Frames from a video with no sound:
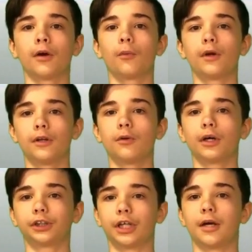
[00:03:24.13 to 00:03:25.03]
We knew our
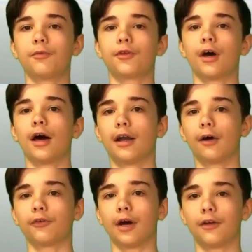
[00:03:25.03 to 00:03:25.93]
shapes and how
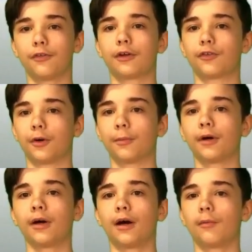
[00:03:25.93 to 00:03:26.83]
to add things up,
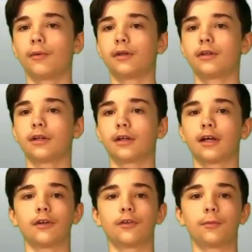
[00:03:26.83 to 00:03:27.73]
and we didn't
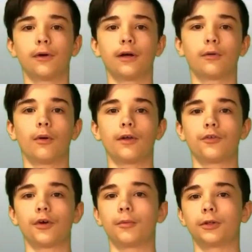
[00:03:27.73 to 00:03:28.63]
get to play quite
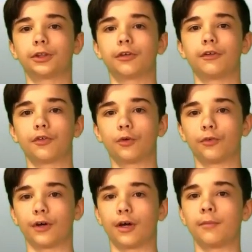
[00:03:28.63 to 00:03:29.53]
so much during school
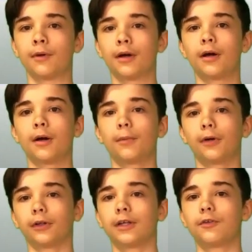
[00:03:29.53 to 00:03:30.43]
time, but
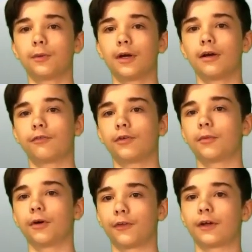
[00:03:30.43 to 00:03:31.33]
at least we ate a few
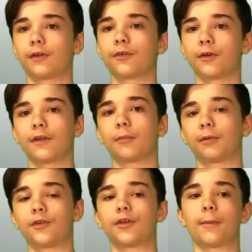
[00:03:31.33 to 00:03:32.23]
more things that
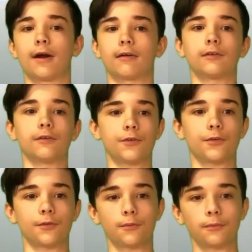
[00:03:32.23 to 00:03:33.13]
pleased our
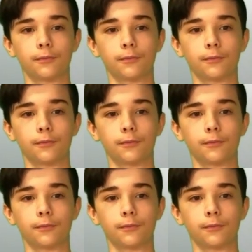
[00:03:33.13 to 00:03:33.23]
parents.